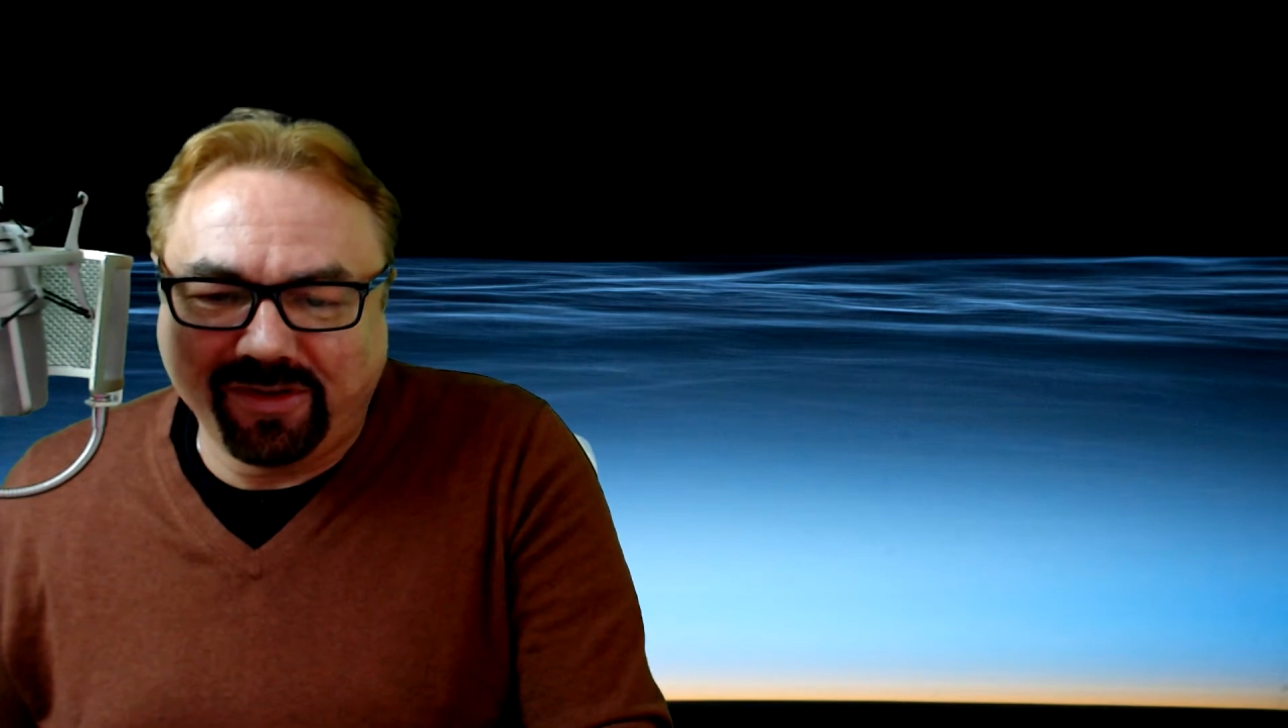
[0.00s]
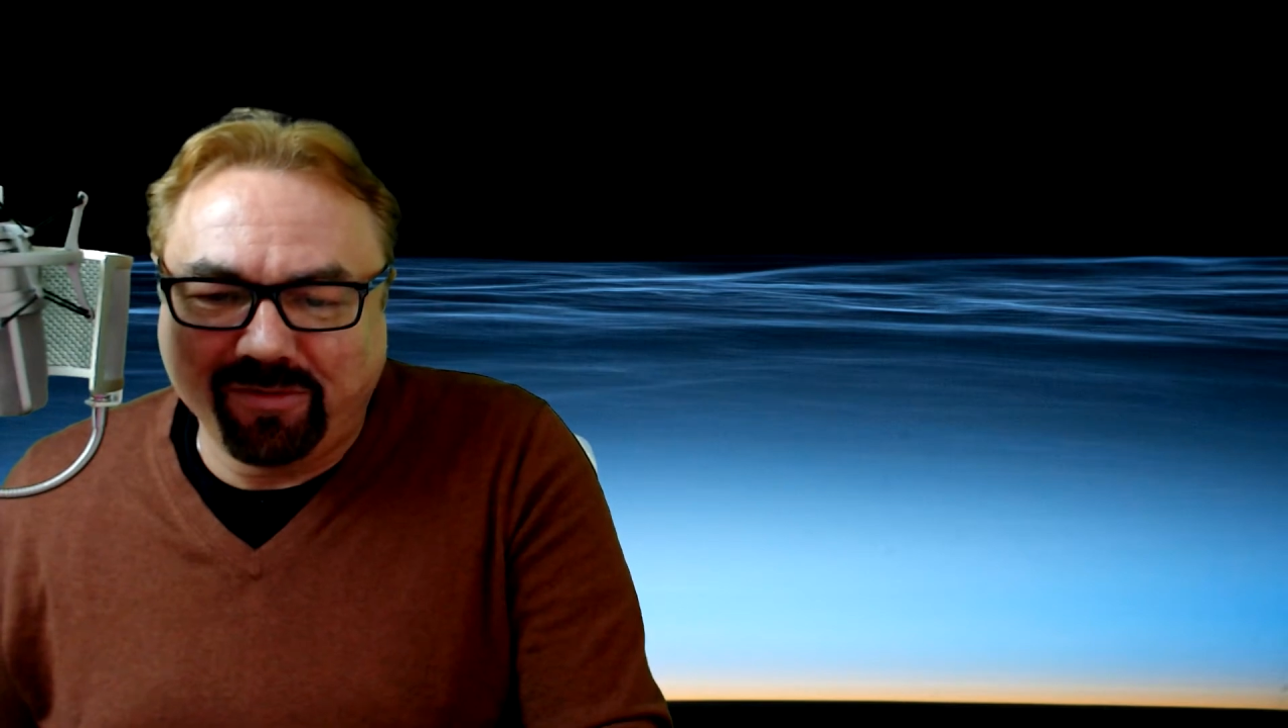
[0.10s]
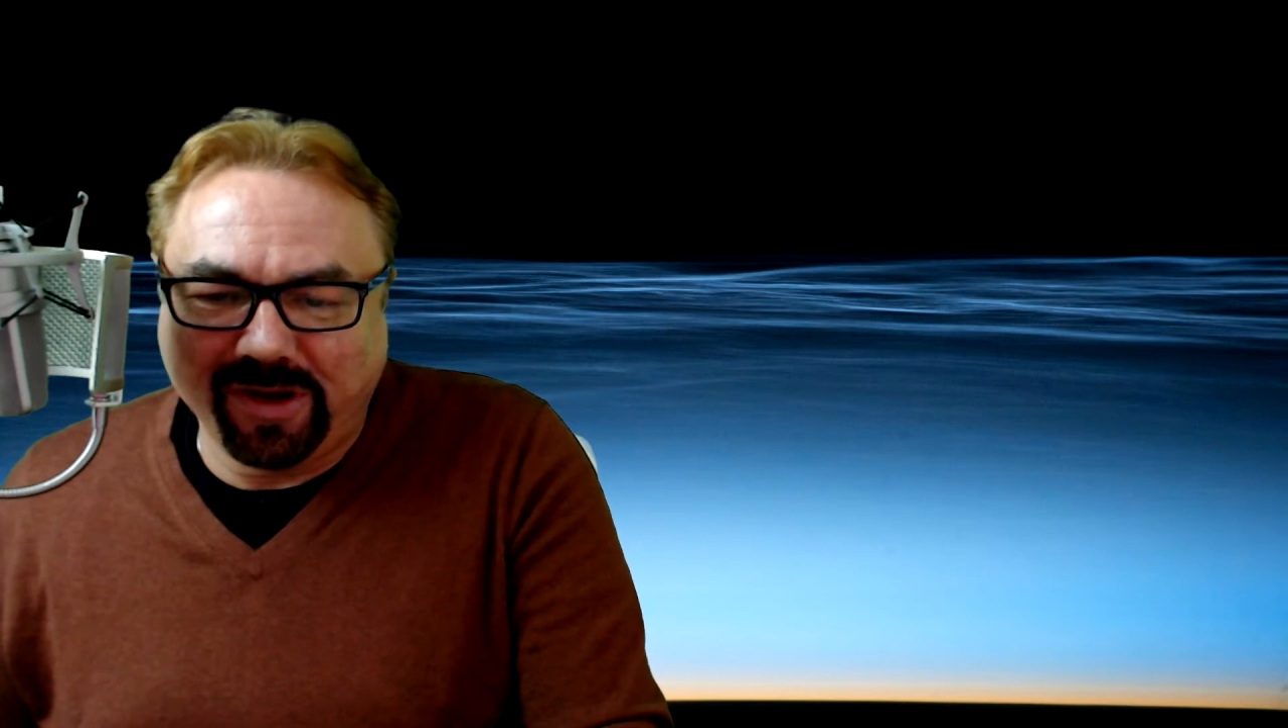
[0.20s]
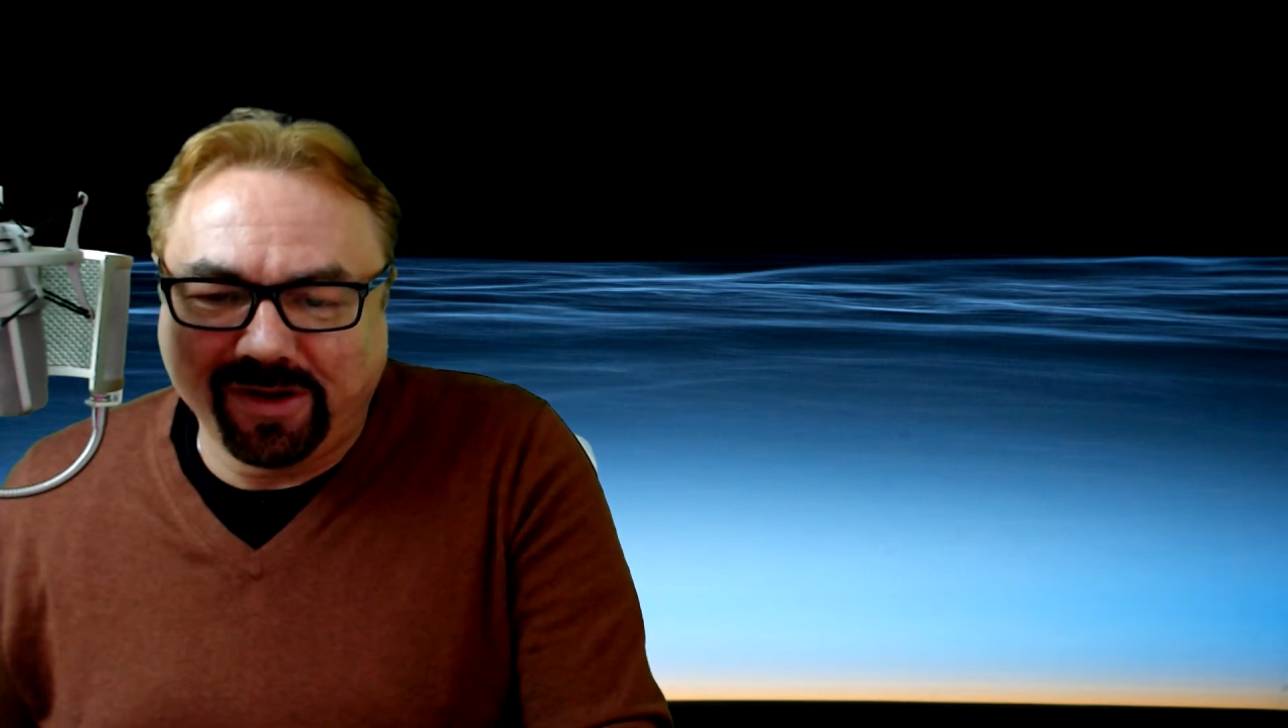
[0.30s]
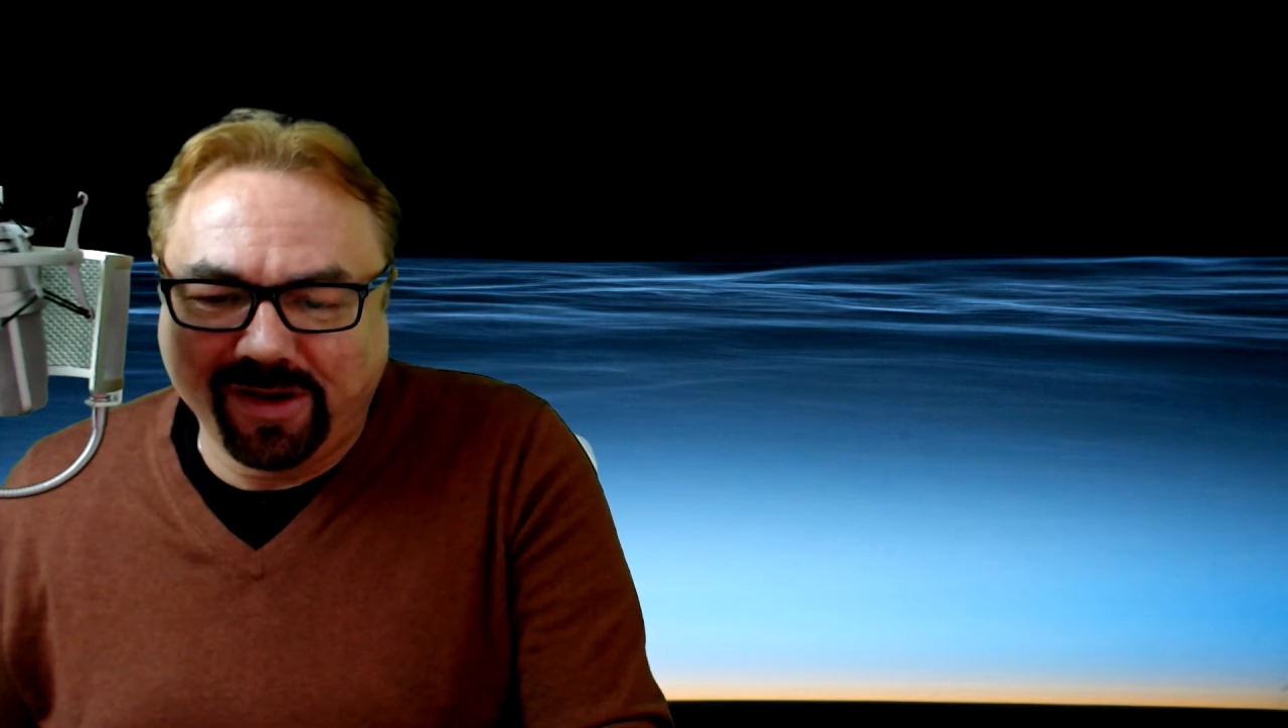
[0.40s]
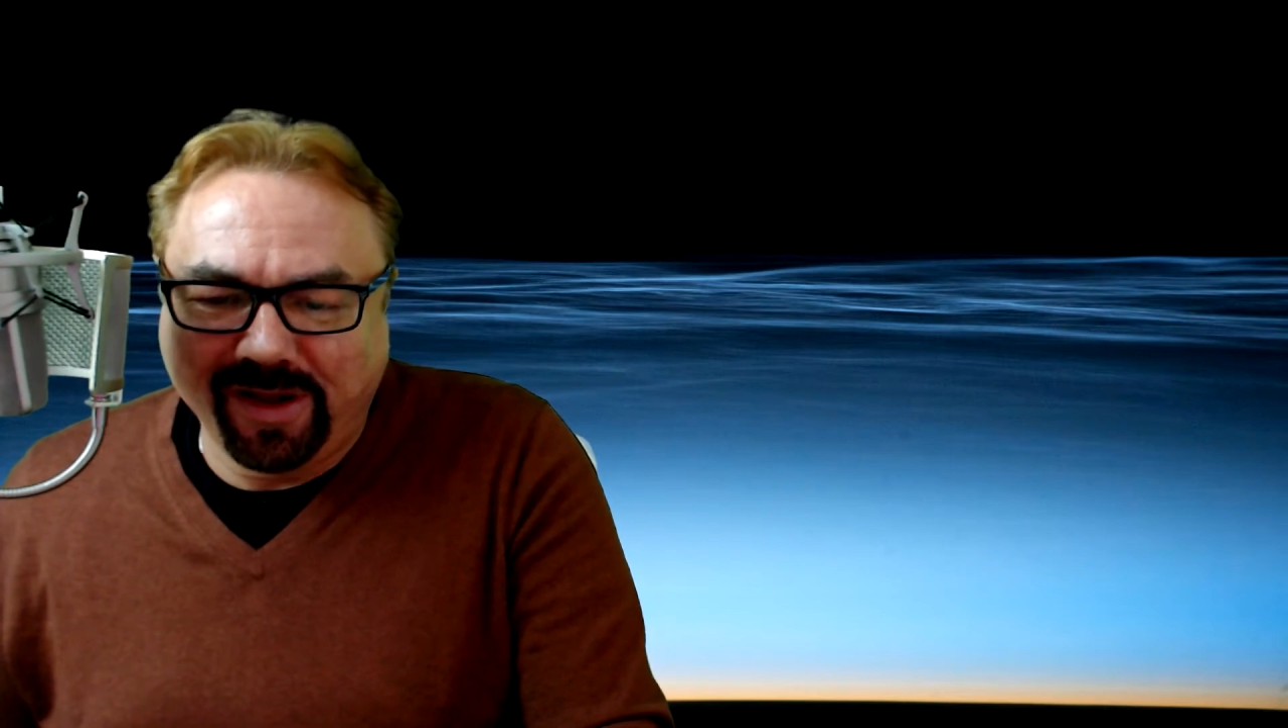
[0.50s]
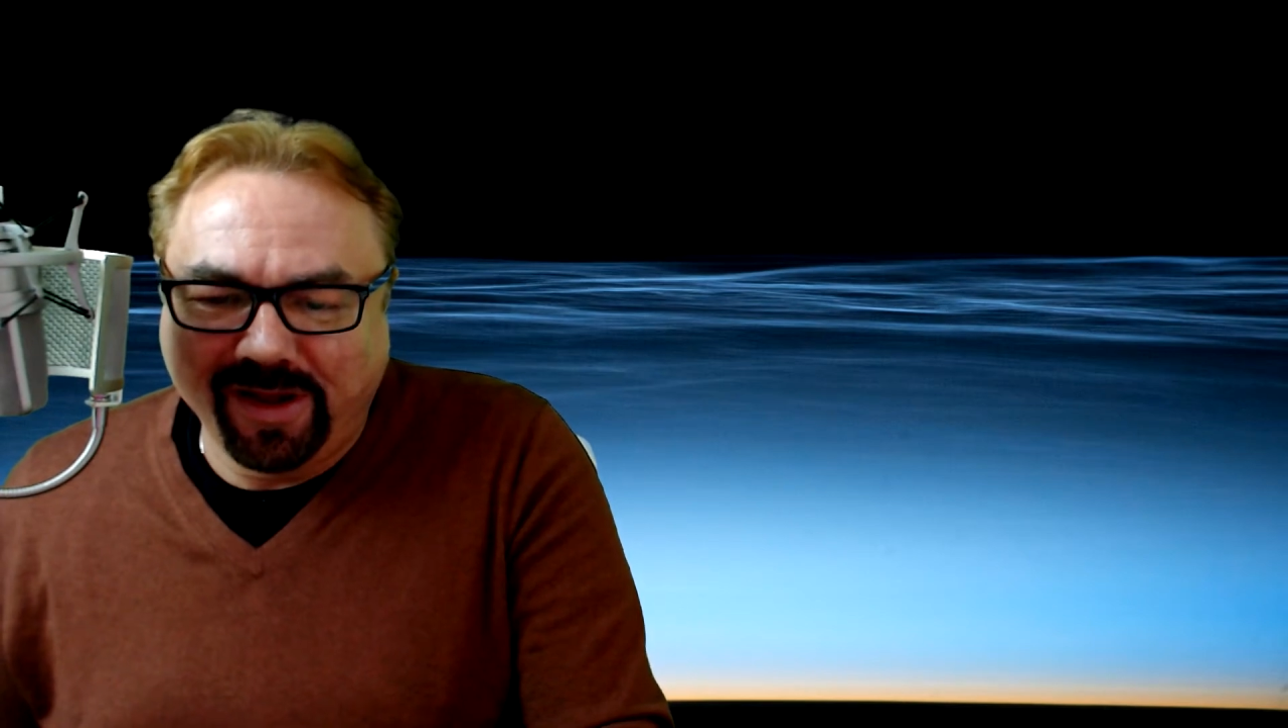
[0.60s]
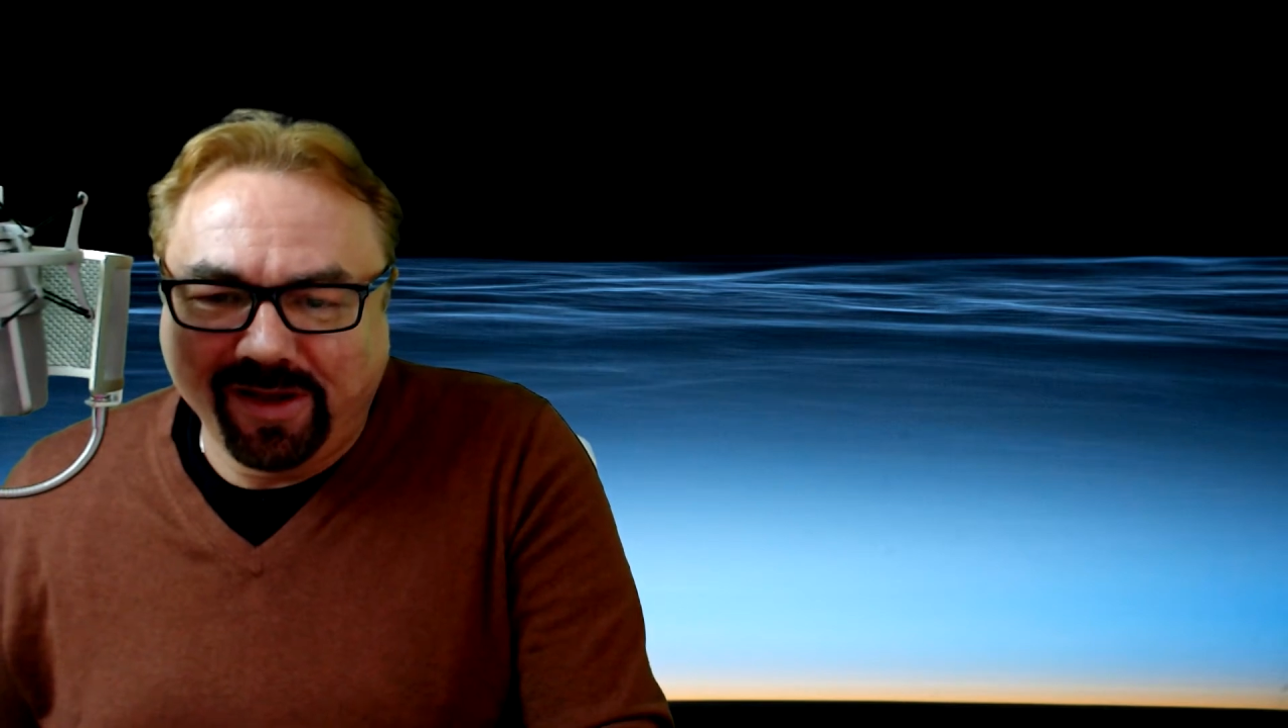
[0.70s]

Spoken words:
we can